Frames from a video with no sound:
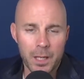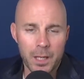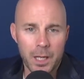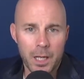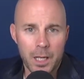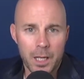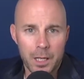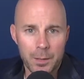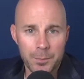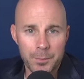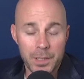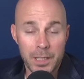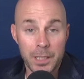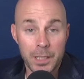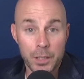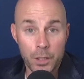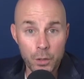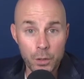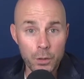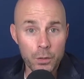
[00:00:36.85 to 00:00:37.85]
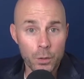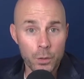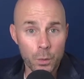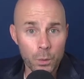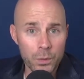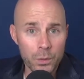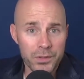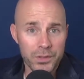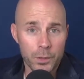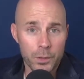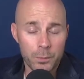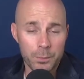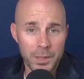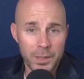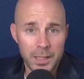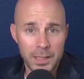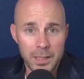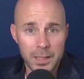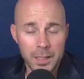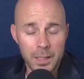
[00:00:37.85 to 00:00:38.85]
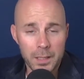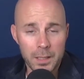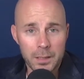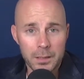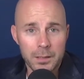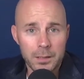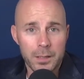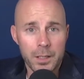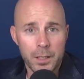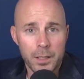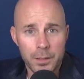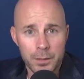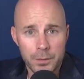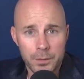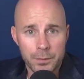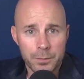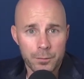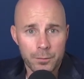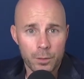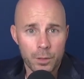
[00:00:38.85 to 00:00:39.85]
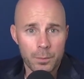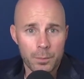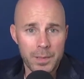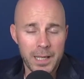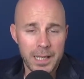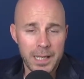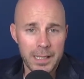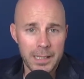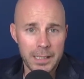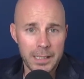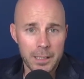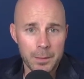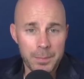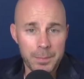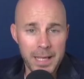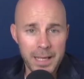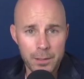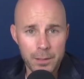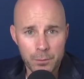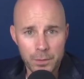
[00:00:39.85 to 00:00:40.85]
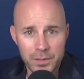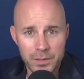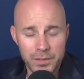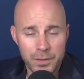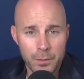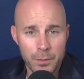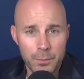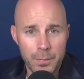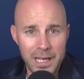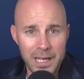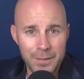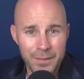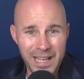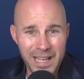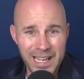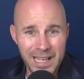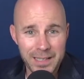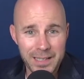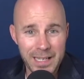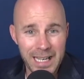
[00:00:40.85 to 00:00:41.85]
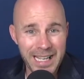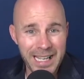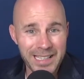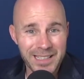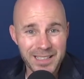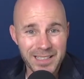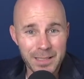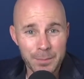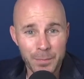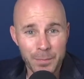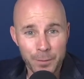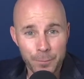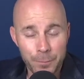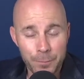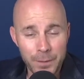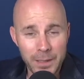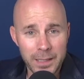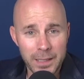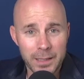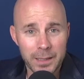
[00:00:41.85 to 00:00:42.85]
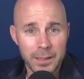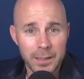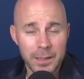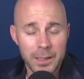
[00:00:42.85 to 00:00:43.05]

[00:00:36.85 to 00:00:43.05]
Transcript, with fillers: Um, it could also be learned from a parent that might have had a similar fear